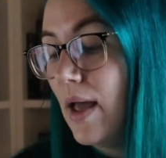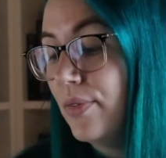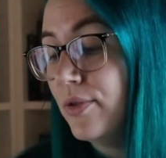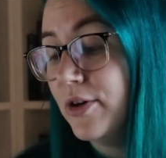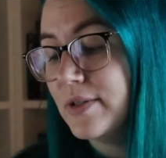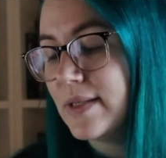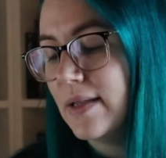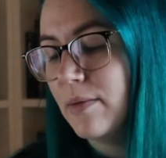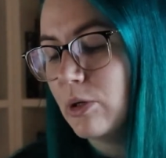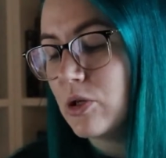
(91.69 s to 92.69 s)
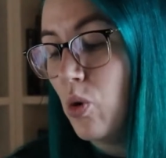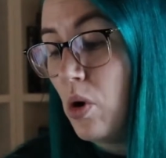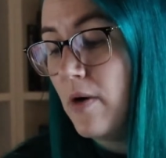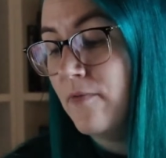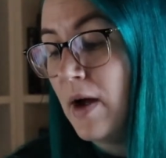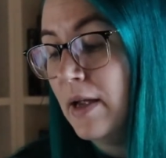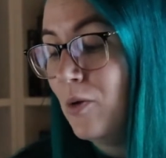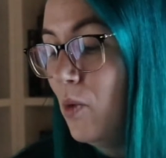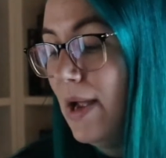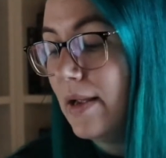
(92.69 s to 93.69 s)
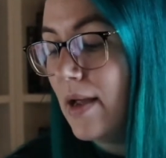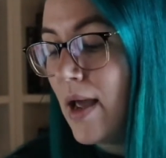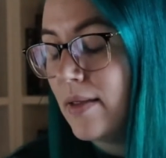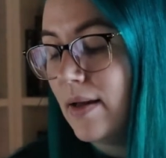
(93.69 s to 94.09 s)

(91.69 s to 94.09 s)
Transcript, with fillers: and learns in the most horrifying way